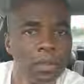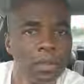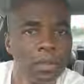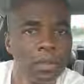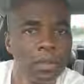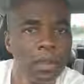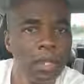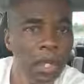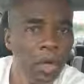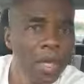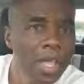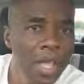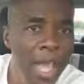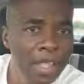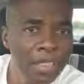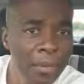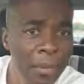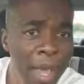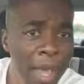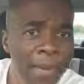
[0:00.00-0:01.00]
You don't even
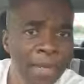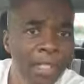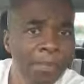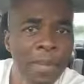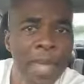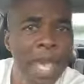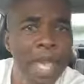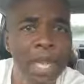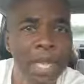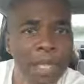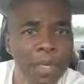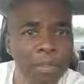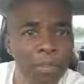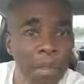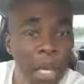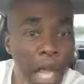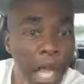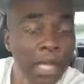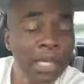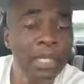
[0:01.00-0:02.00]
have to be able to spell it,
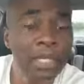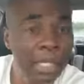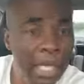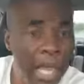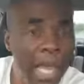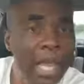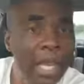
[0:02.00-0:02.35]
but understand